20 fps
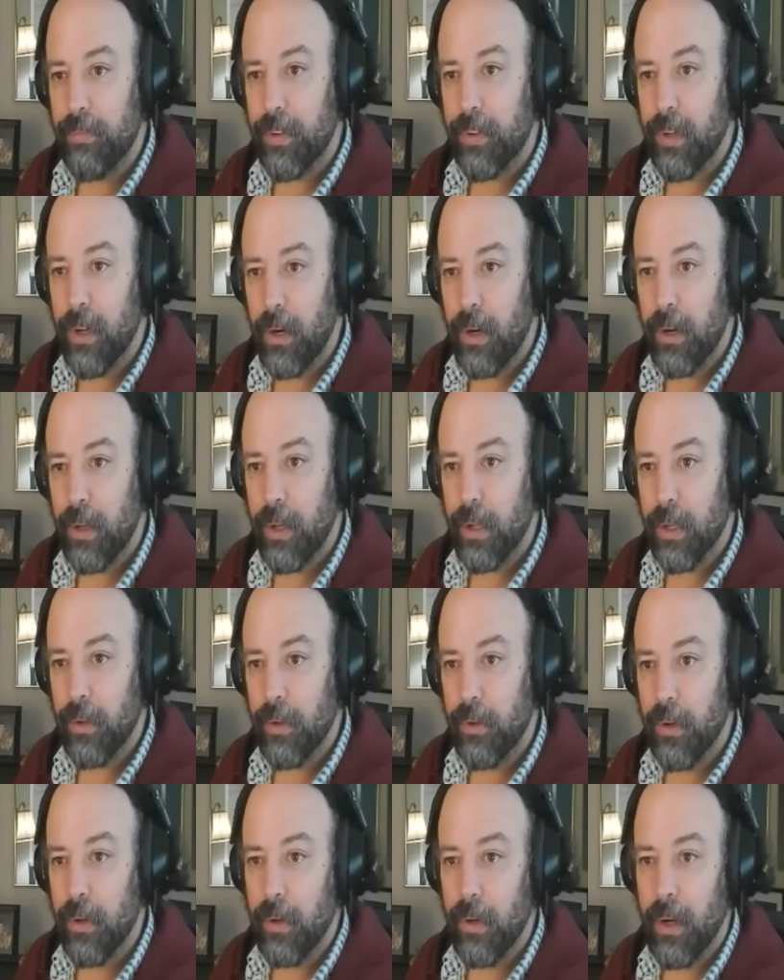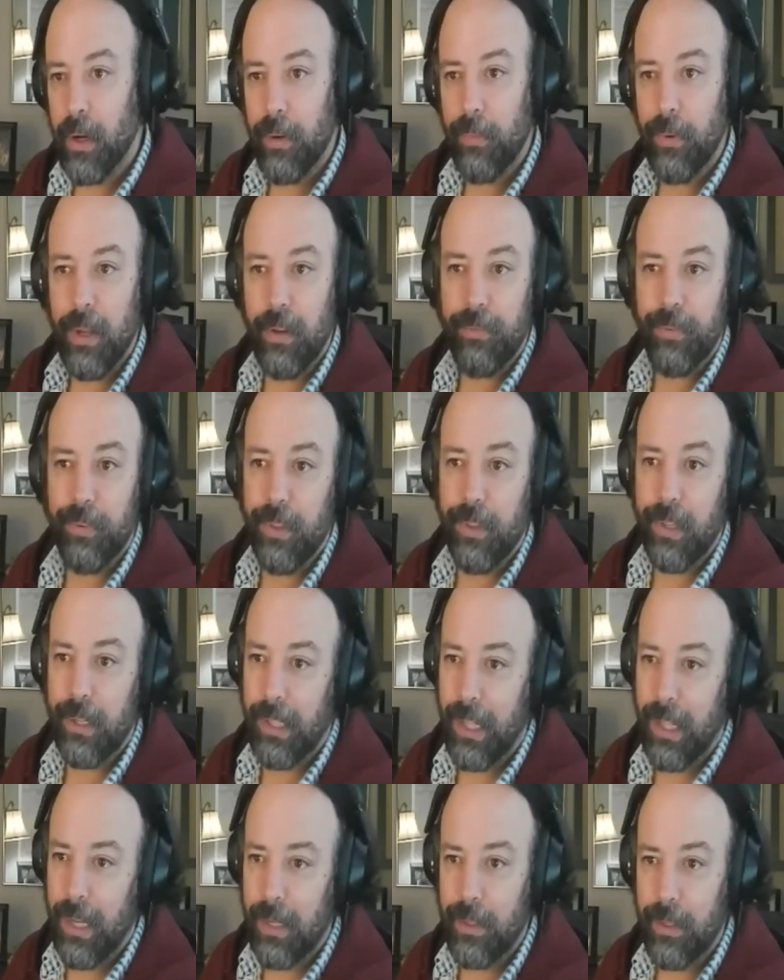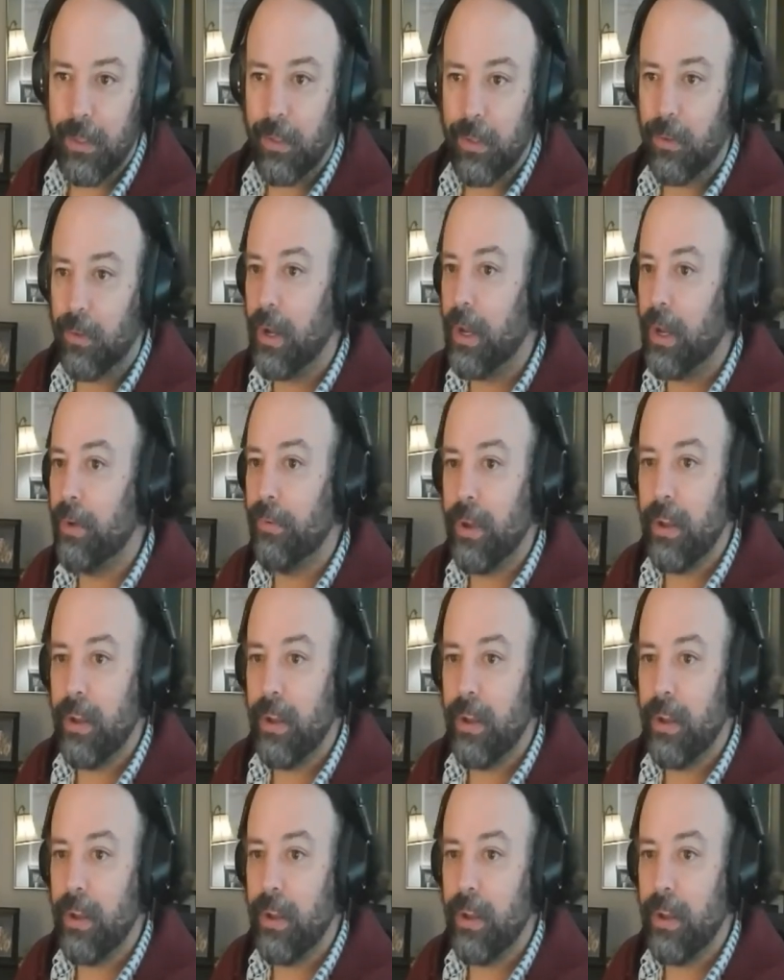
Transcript: Guardian, or I write for The Atlantic, or I write